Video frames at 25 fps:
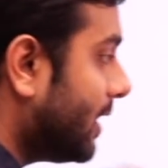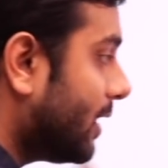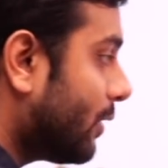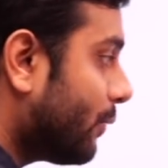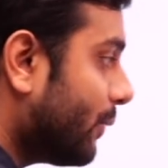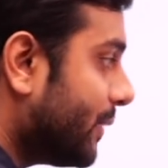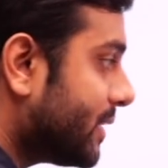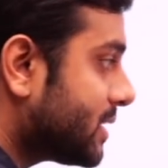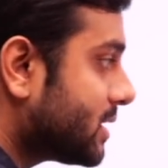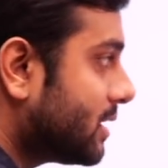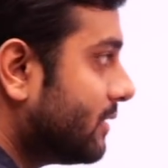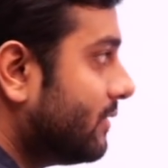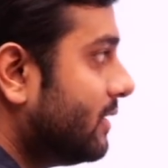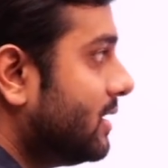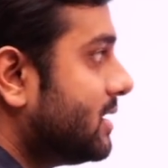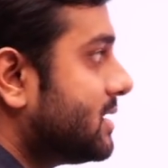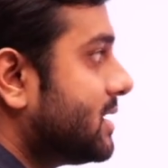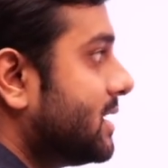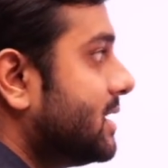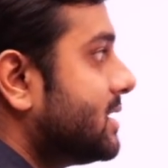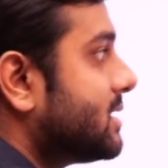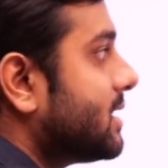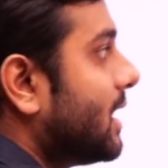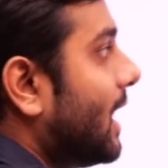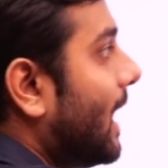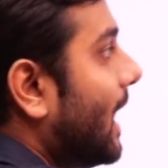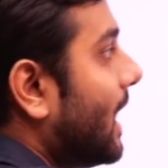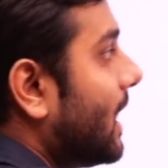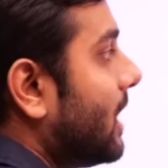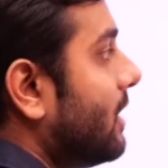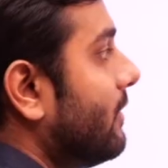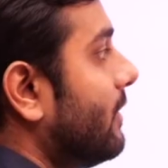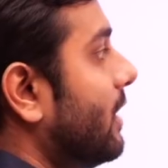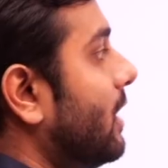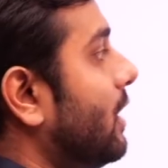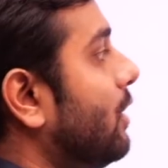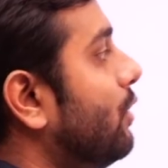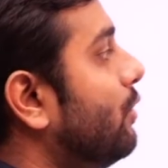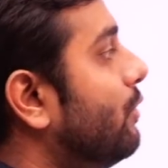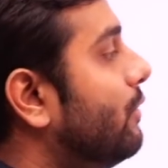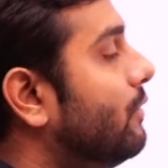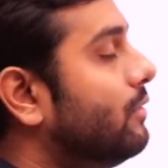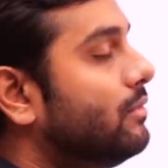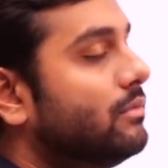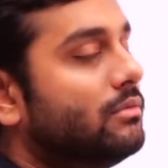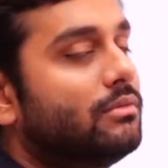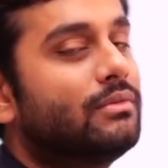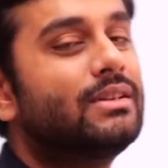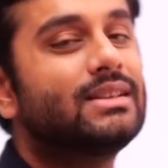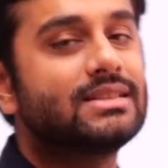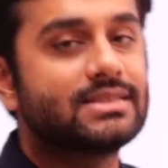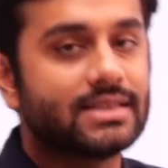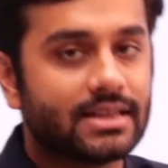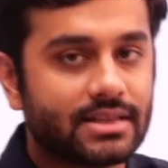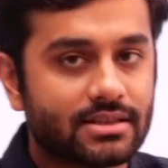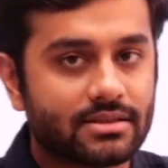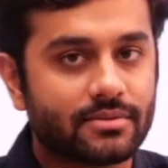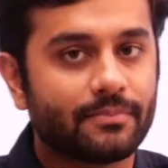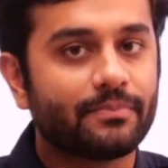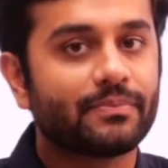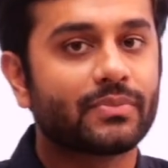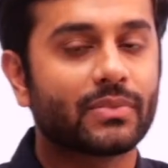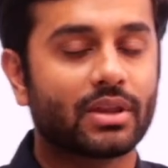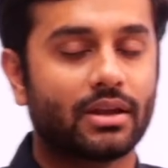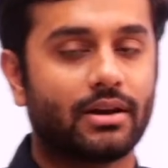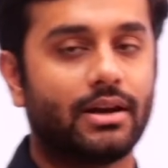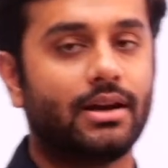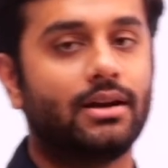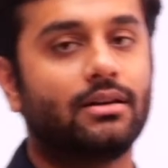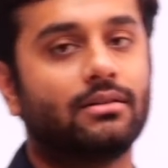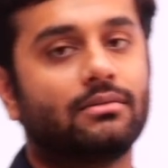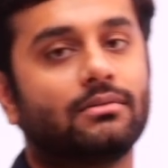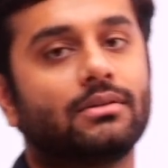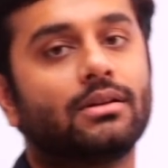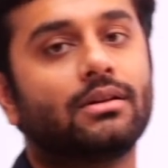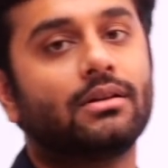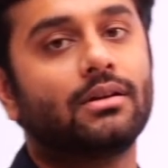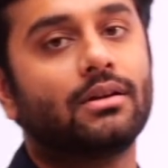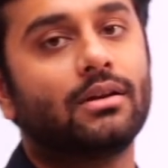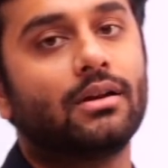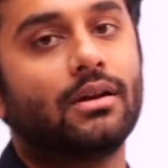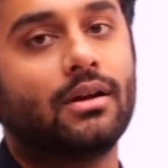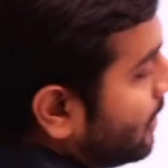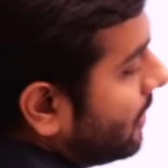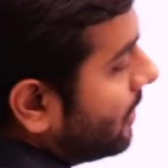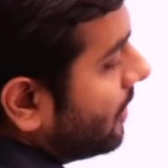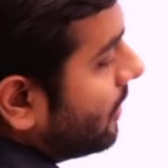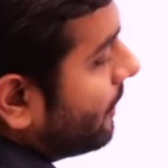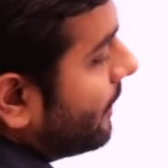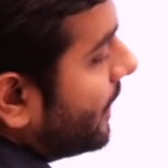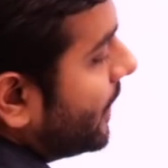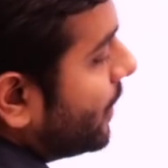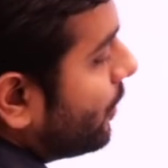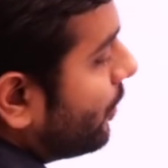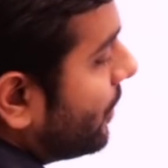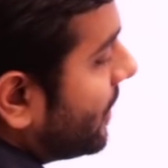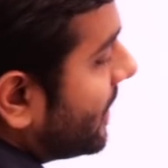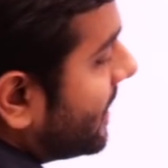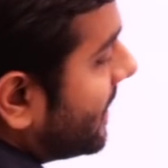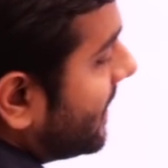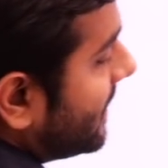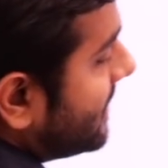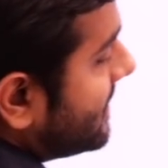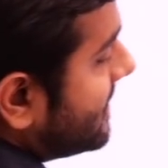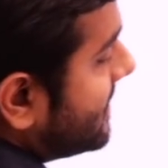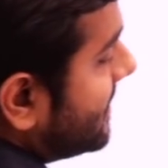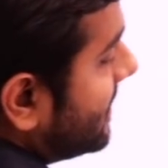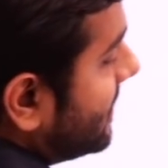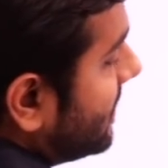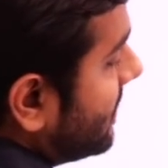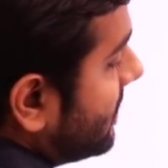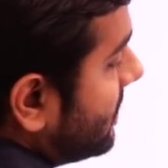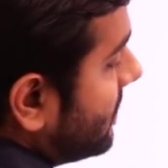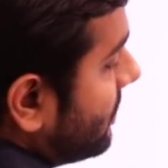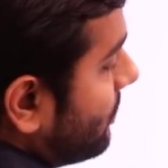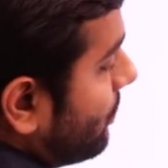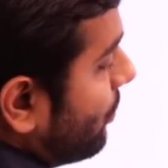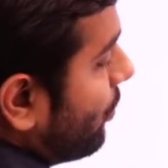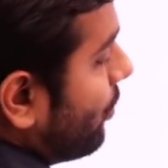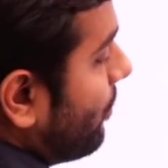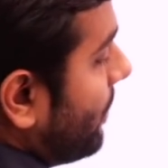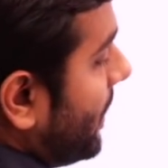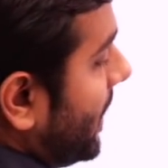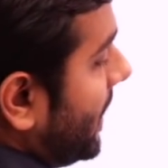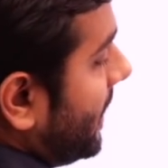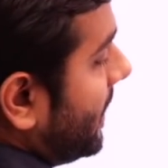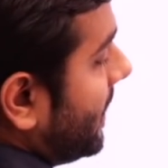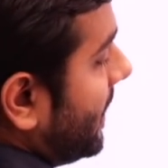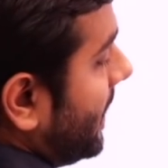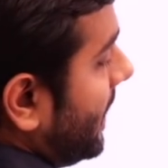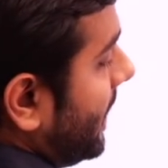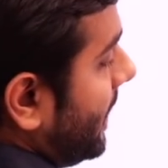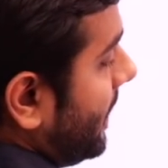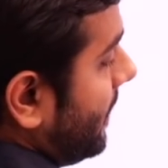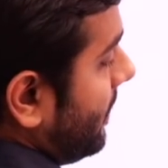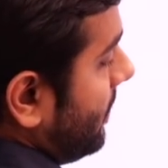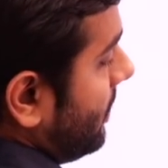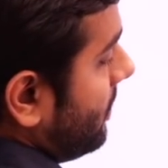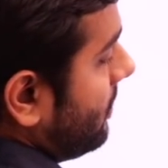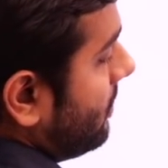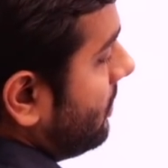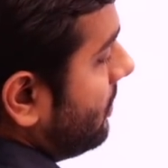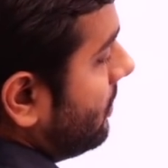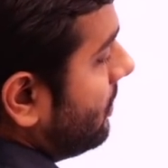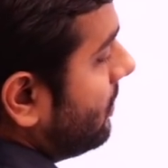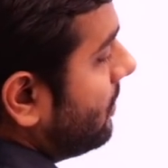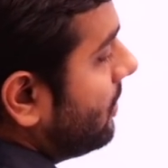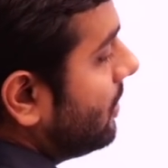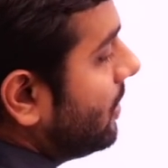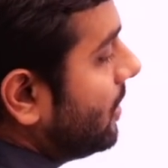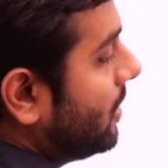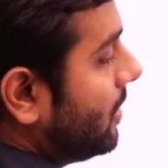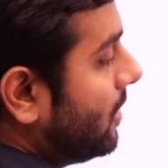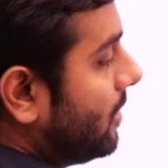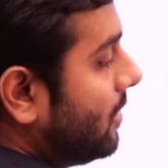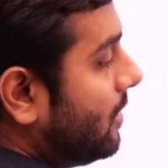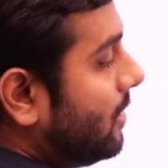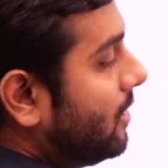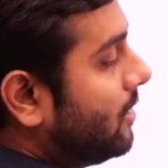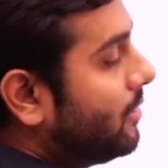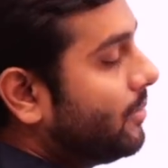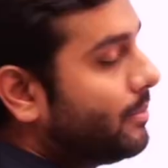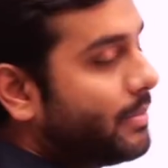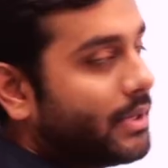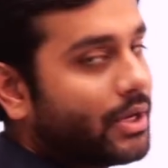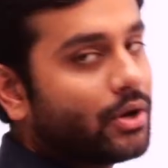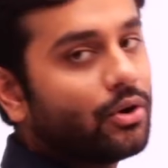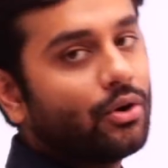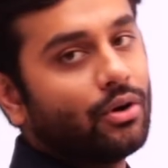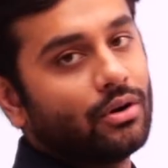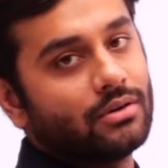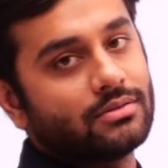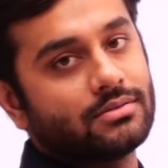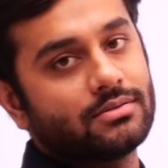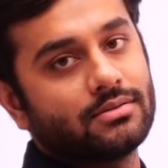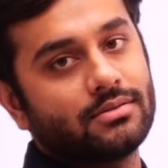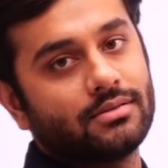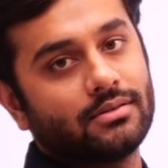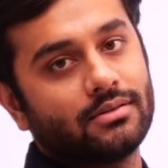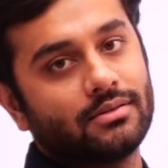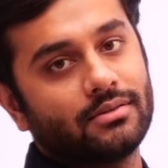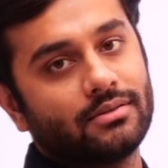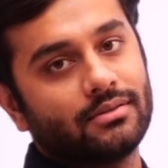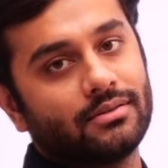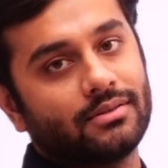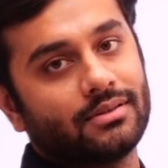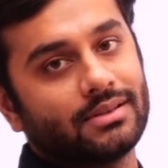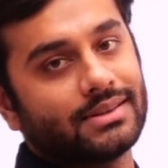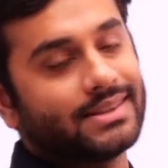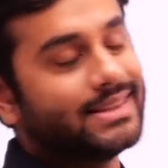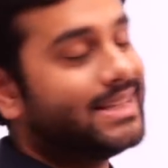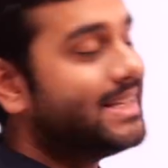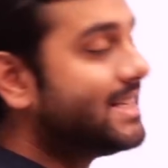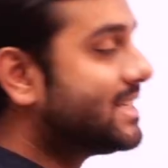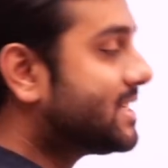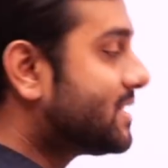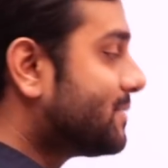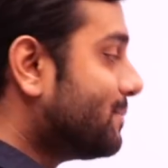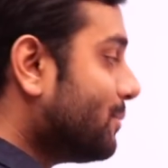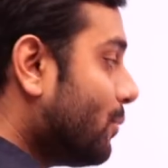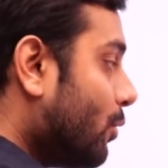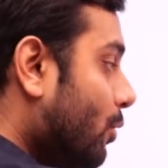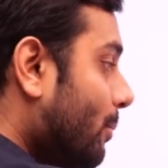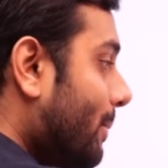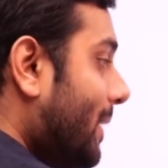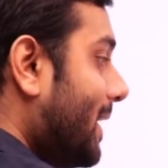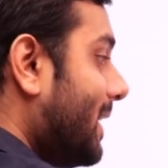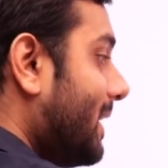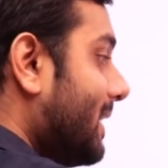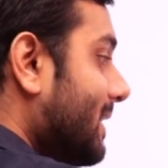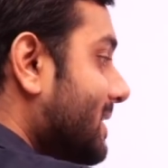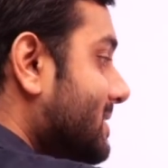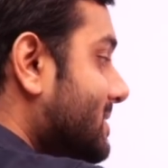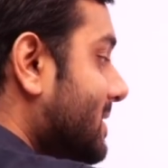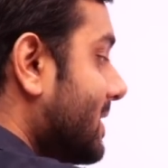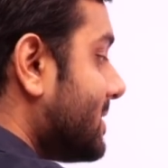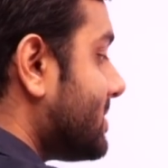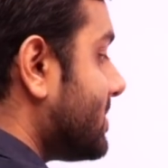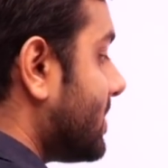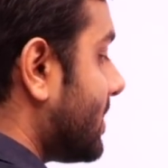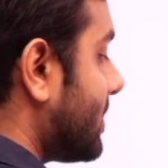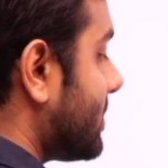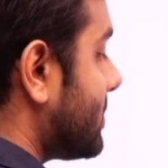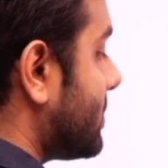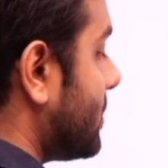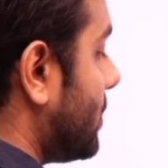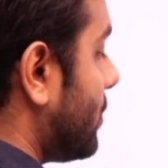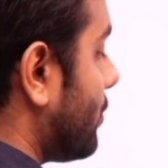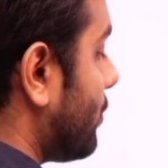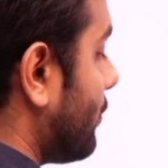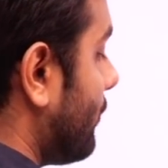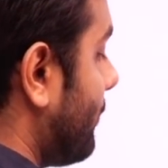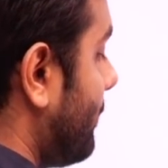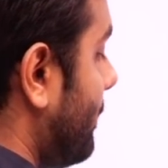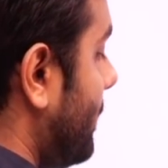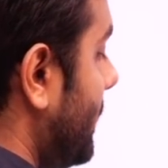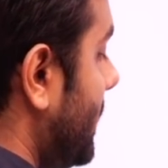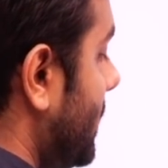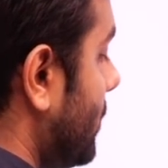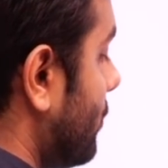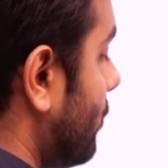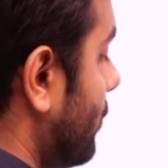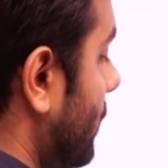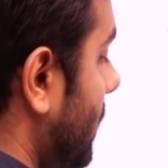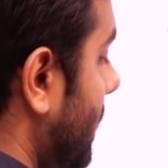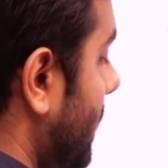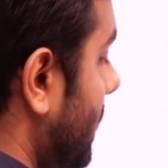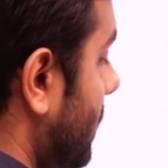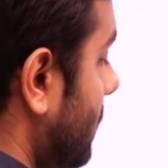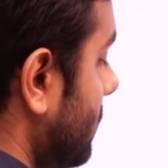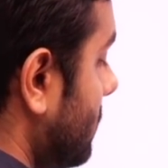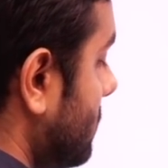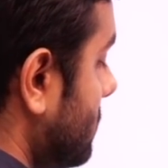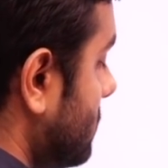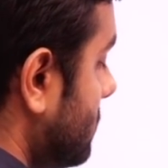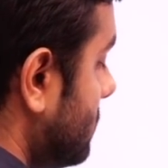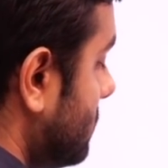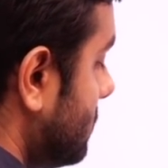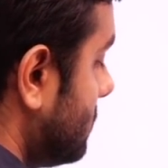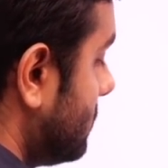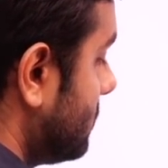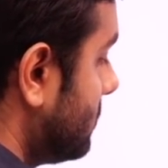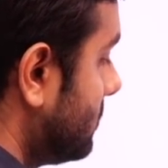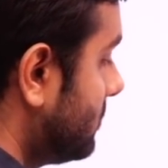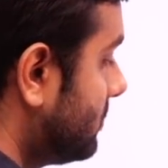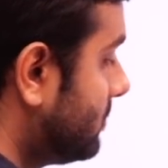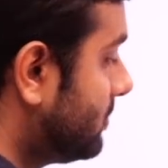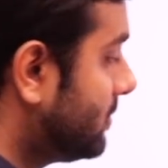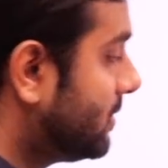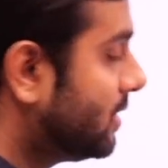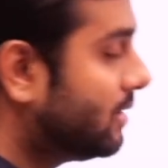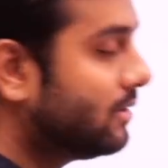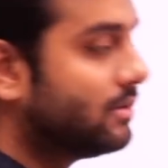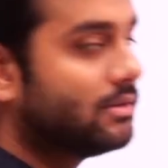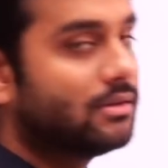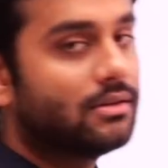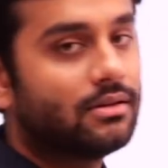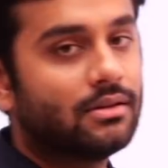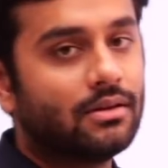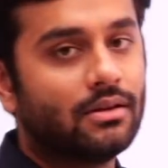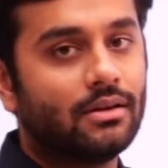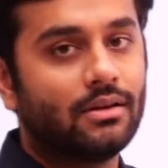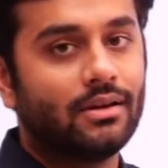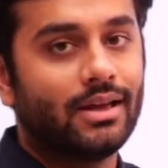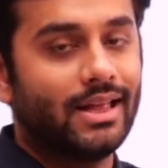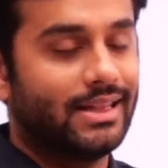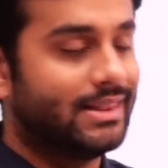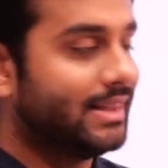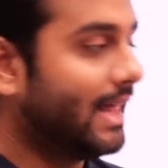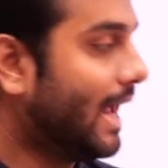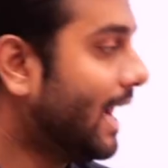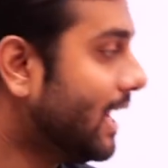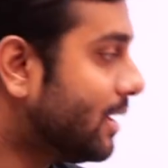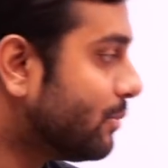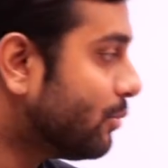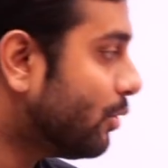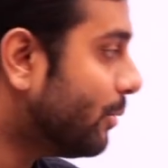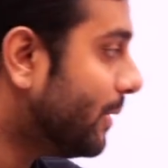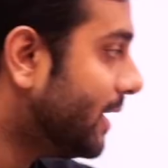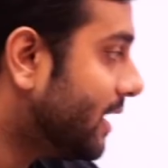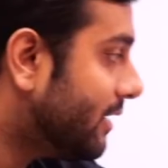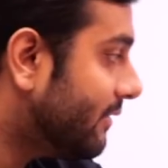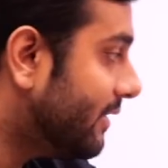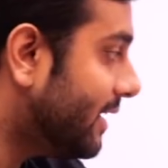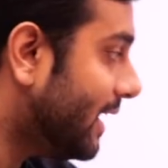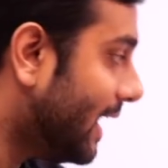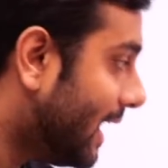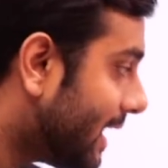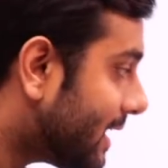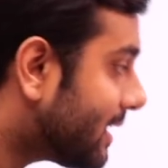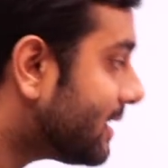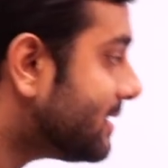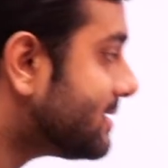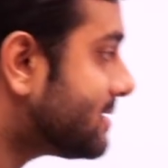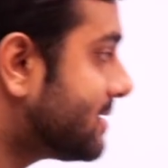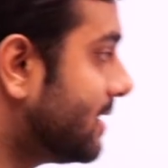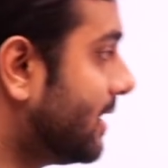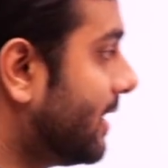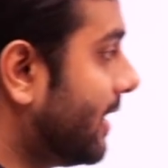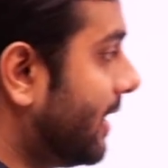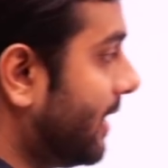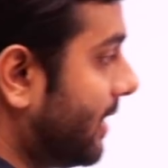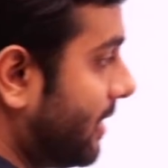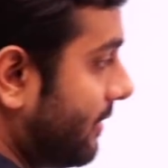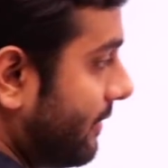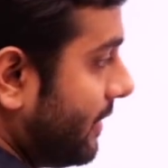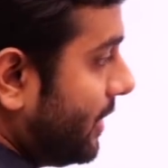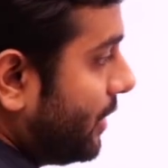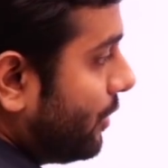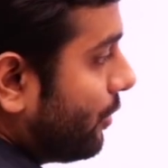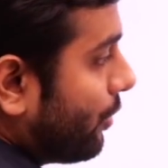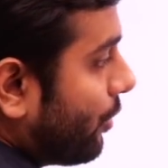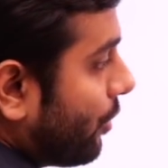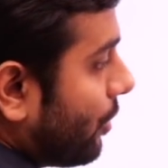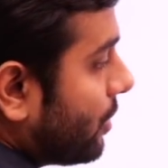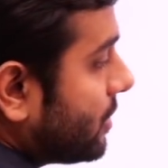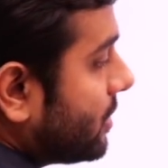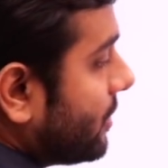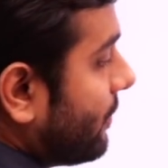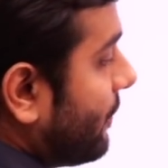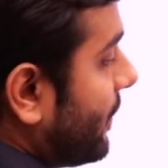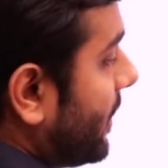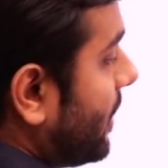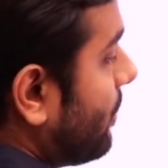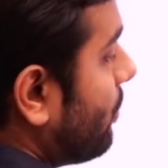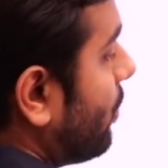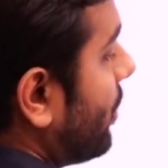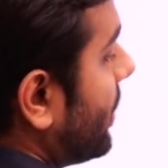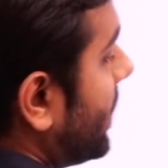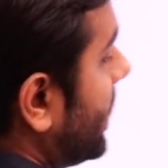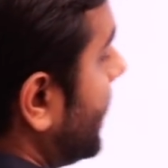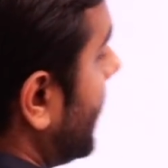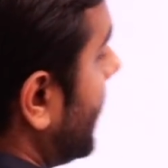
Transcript: equation will change, RA value will change, right? We don't consider the moment here because this moment is as a result of P only, no? And that moment we are considering. When you draw the free body